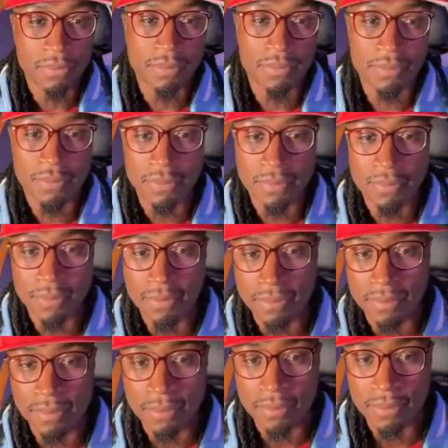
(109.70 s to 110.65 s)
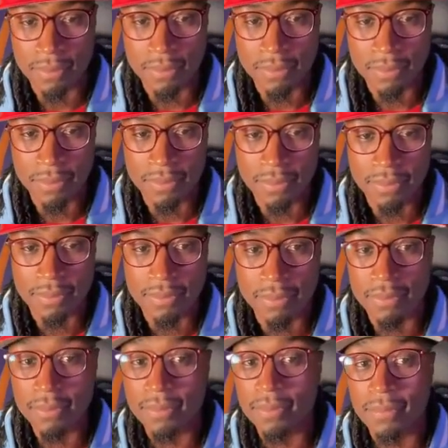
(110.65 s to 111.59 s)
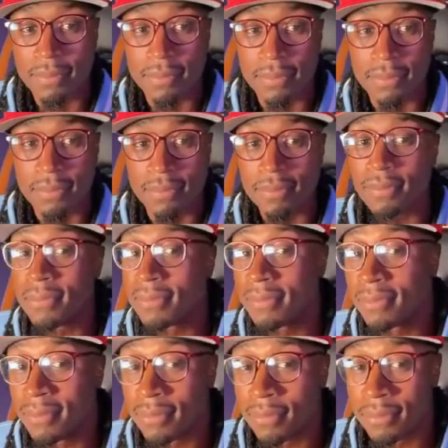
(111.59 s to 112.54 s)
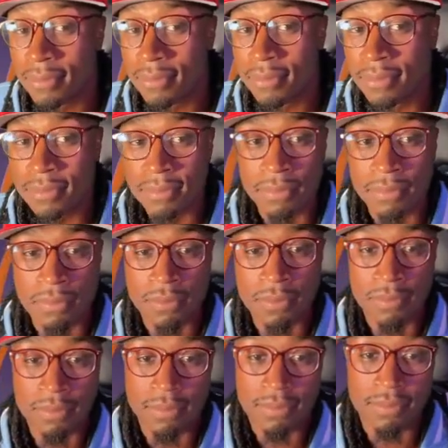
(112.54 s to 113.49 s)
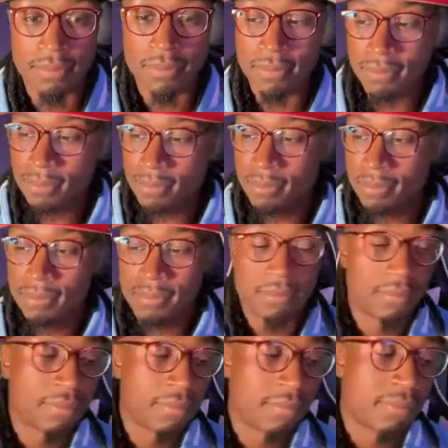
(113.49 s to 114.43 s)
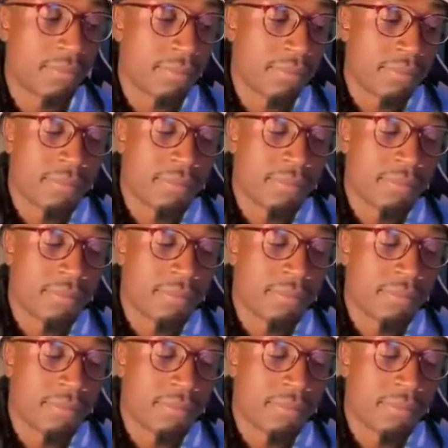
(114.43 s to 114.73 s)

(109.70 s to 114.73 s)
(not speaking)